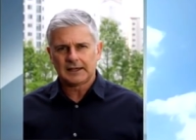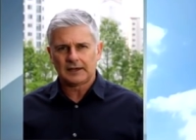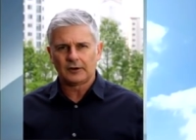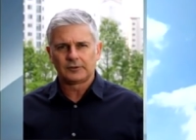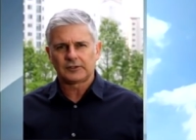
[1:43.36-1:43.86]

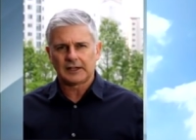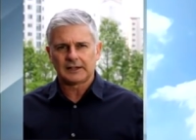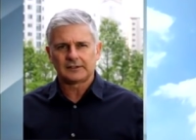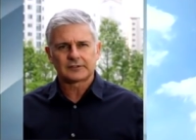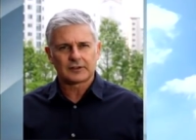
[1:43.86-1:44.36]

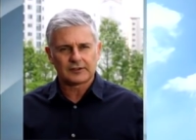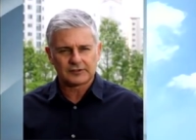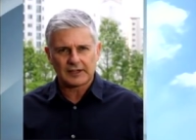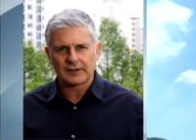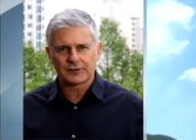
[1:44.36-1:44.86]
Osan is to the
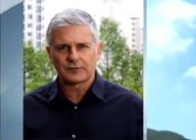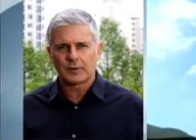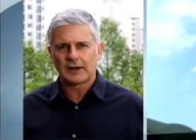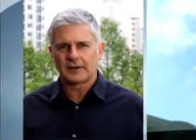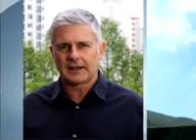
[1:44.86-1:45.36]
south of
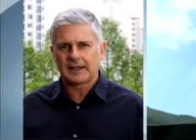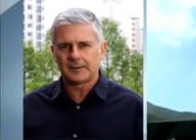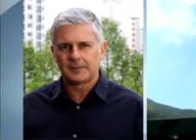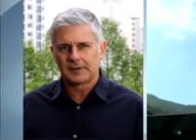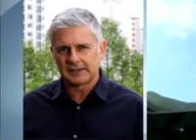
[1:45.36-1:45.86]
where I
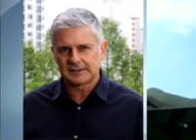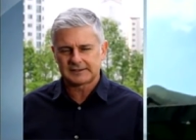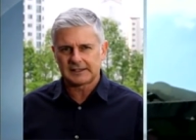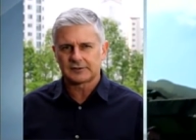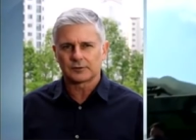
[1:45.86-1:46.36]
am, into
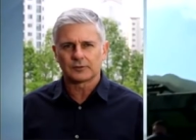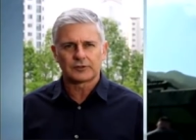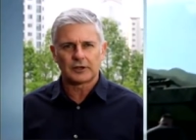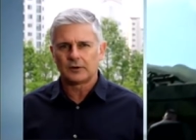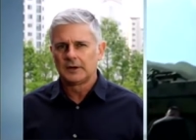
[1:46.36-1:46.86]
central
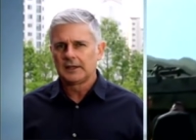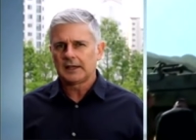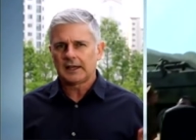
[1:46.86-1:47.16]
Seoul.